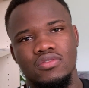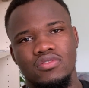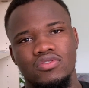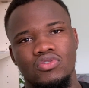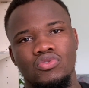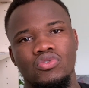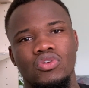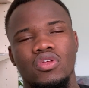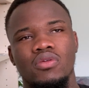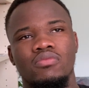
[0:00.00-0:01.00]
So,
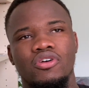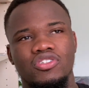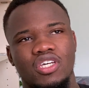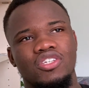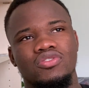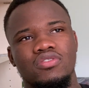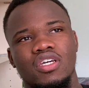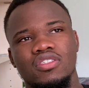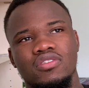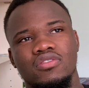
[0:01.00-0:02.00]
because you're a
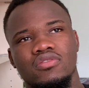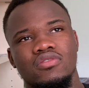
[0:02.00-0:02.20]
student,